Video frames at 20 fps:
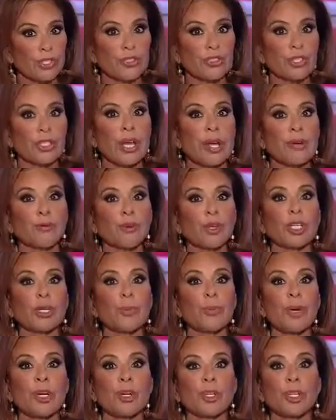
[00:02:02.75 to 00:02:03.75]
an African
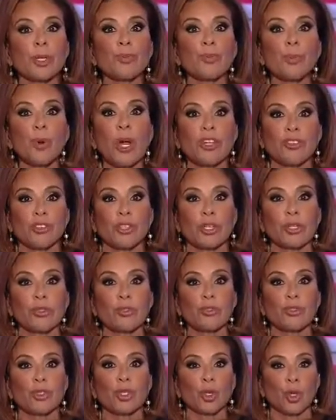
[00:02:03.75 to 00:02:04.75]
American president
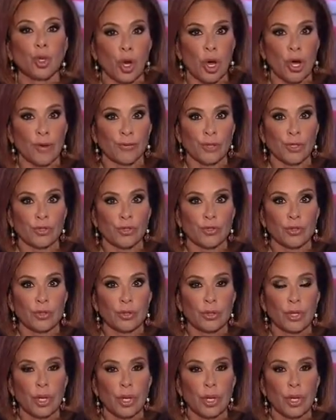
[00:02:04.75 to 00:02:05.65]
took office.